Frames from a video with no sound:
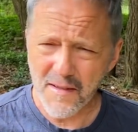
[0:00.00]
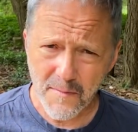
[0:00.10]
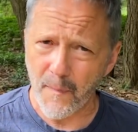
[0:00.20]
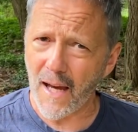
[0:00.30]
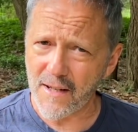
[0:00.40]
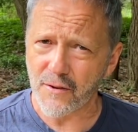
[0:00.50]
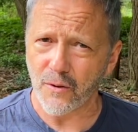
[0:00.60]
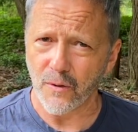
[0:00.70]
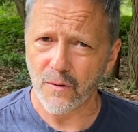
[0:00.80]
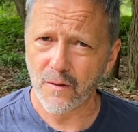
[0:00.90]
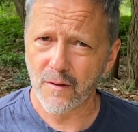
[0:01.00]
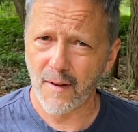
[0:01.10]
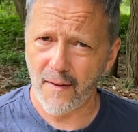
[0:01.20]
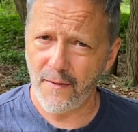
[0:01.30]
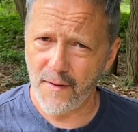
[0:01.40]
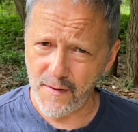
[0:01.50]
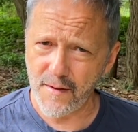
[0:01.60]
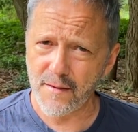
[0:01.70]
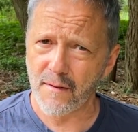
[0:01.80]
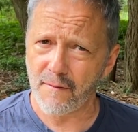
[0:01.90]
magical. Like, this
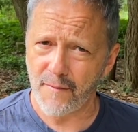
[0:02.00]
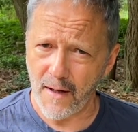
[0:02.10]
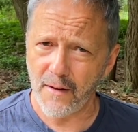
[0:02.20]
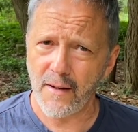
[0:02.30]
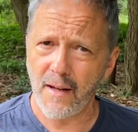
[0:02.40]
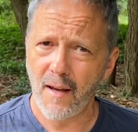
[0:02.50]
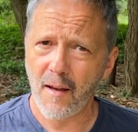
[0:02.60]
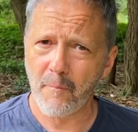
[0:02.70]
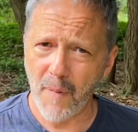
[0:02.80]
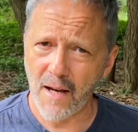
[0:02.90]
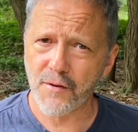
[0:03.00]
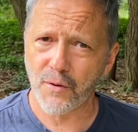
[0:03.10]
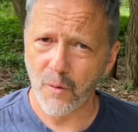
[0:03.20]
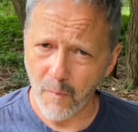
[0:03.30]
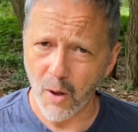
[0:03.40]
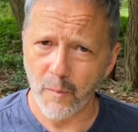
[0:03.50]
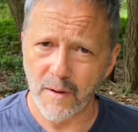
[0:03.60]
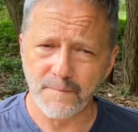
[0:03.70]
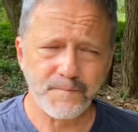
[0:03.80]
is a very magical moment.